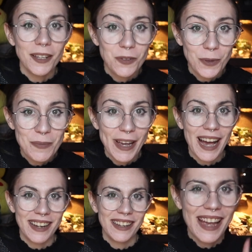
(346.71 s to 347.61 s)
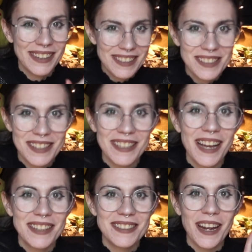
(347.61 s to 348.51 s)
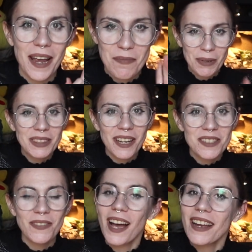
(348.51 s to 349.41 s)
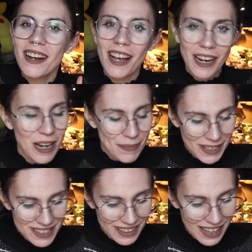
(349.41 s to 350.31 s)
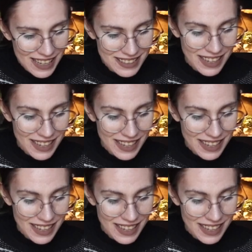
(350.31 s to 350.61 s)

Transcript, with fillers: And we're back and it's the next day, but that's fine. I got busy last